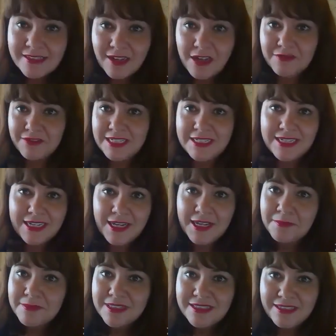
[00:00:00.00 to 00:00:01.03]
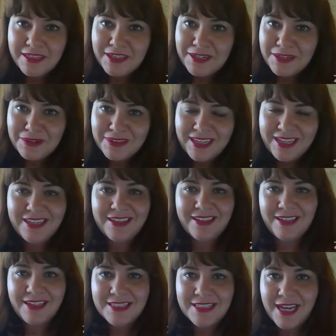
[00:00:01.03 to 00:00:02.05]
oftentimes, like
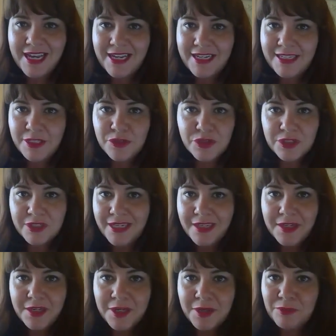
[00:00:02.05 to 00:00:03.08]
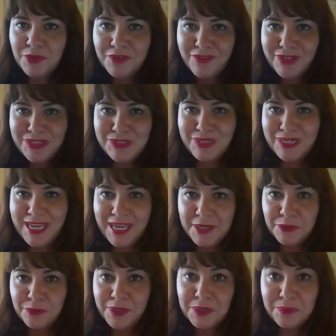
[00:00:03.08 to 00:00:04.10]
anxiety usually motivates you to kind
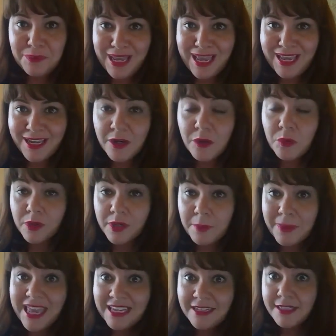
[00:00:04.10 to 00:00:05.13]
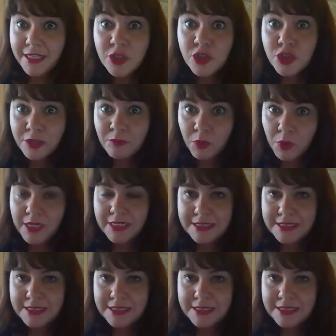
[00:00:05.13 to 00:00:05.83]
of run away or to pay attention more to